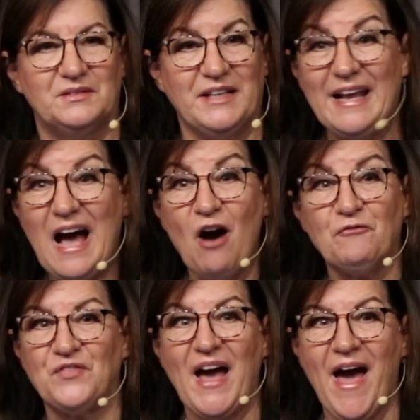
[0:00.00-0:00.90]
Get out
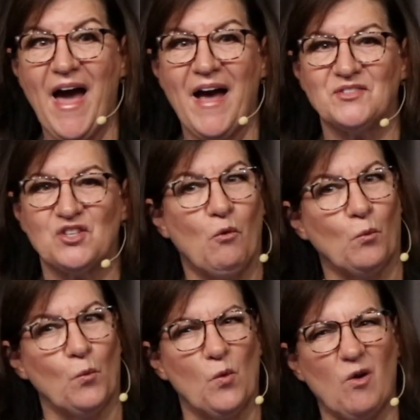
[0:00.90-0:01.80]
fast.
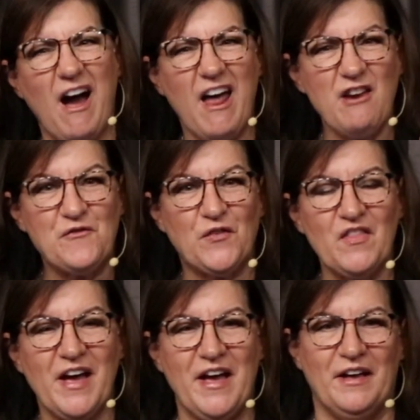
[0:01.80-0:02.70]
Run for
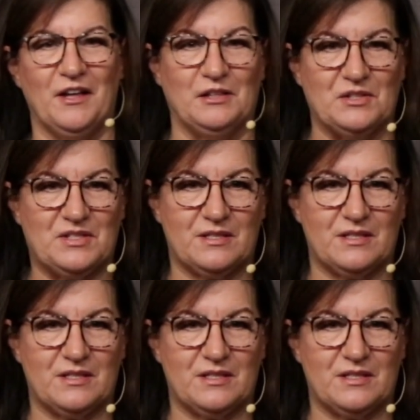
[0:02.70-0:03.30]
the hills.